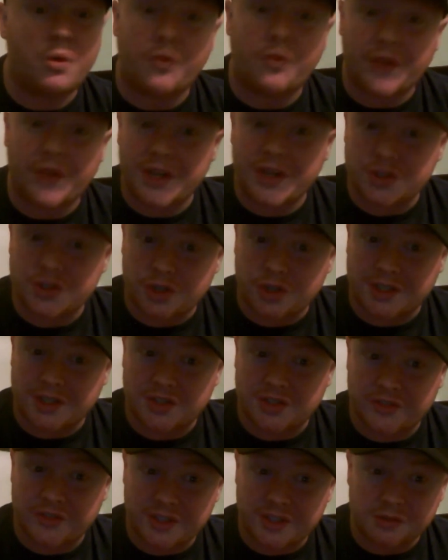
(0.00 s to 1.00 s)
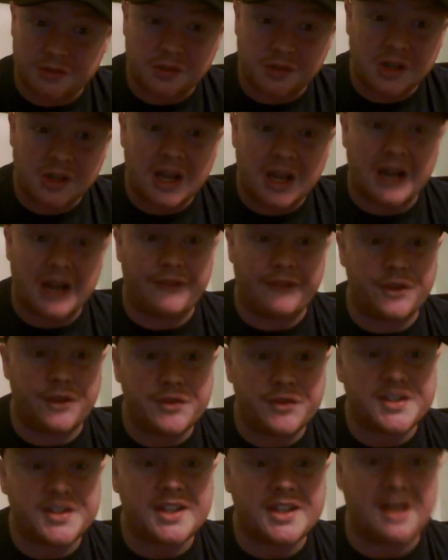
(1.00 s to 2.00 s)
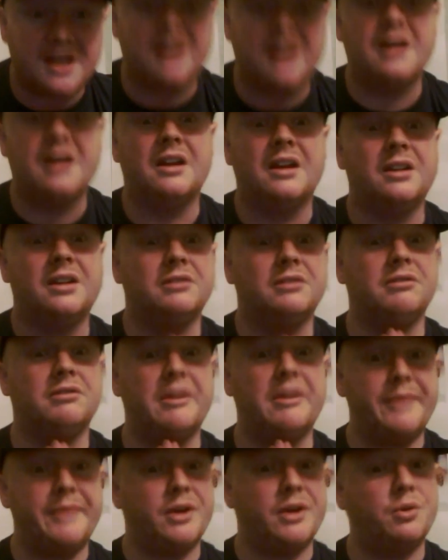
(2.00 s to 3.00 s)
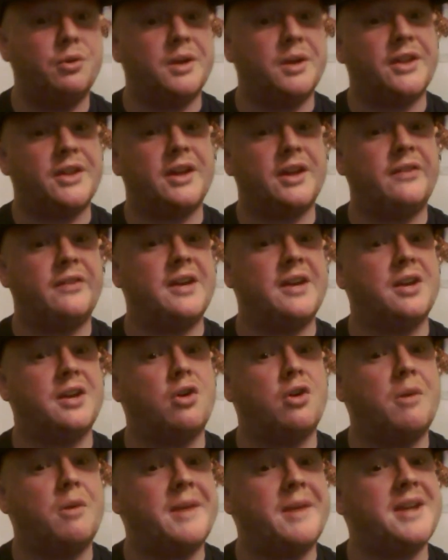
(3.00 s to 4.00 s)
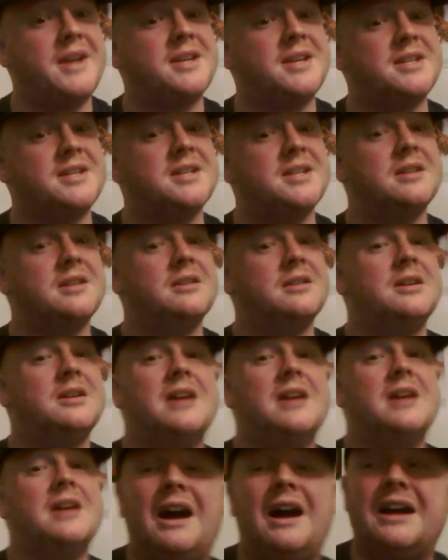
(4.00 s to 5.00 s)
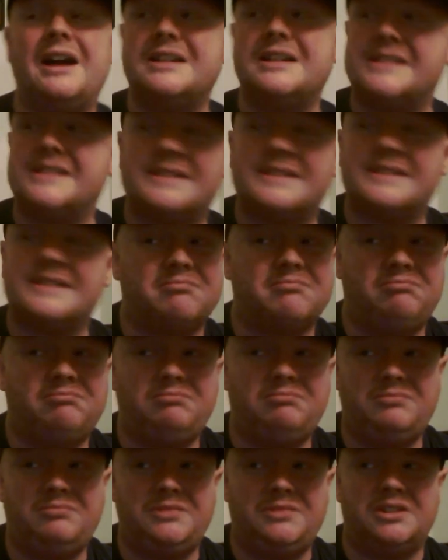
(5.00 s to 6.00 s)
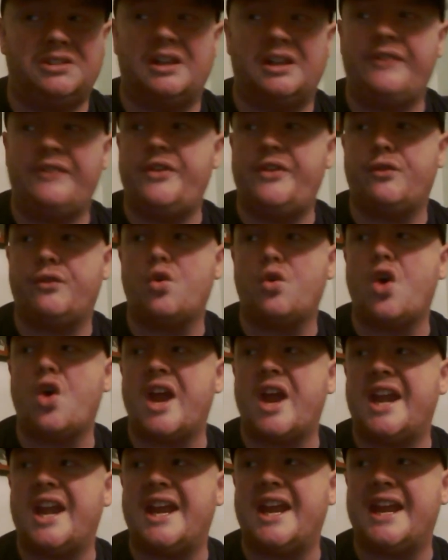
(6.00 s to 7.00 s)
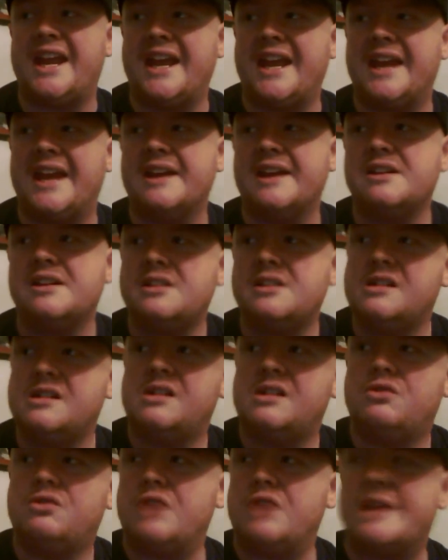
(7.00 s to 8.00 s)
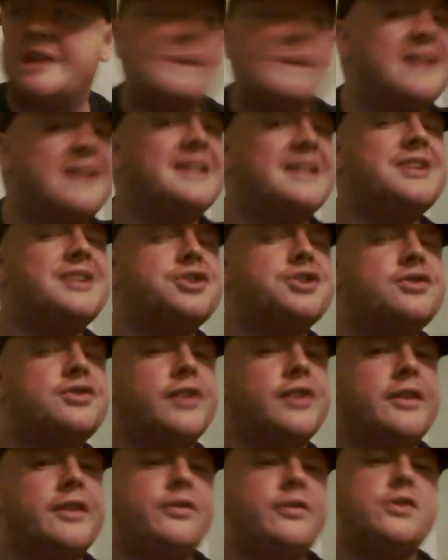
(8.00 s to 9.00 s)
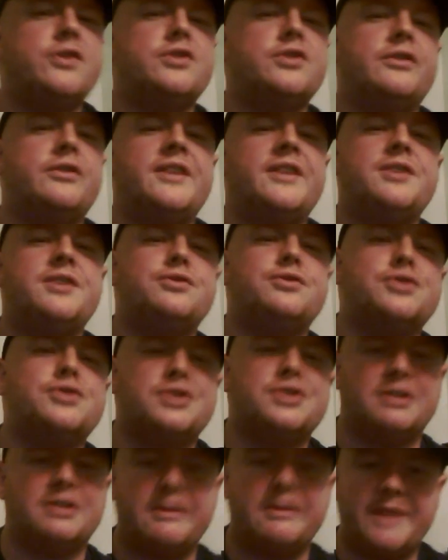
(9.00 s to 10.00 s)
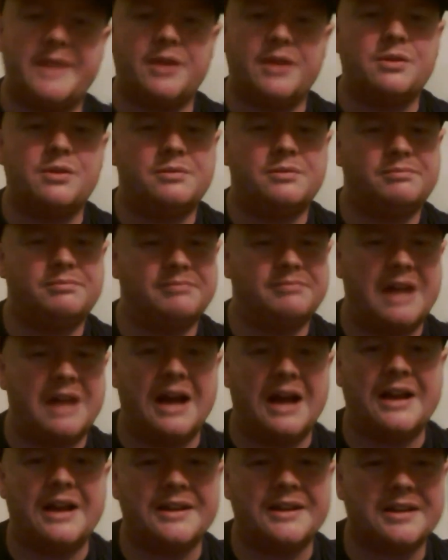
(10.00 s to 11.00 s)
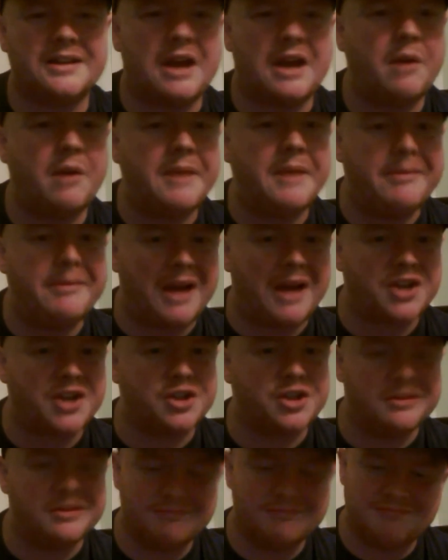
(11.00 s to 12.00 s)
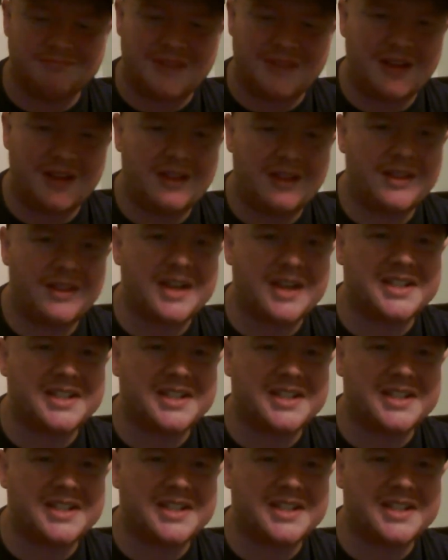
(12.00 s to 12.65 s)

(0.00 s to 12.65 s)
So hopefully you enjoyed this video. If you've seen it, let me know what you think of it in the comments, and if you've got any recommendations for the future videos, let me know, and I'll be back soon.